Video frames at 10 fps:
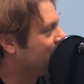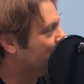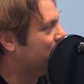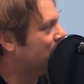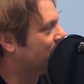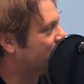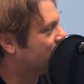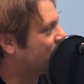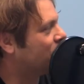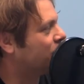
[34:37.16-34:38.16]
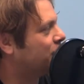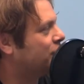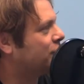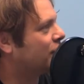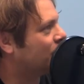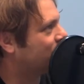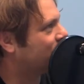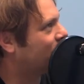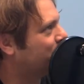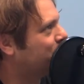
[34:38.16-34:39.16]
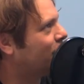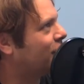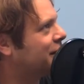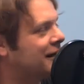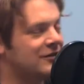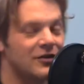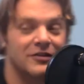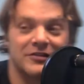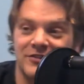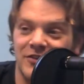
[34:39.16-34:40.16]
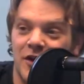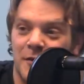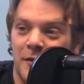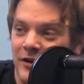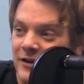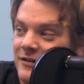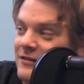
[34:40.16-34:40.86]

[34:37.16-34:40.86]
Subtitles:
had a beer and solder party. That's hard to say, solder party.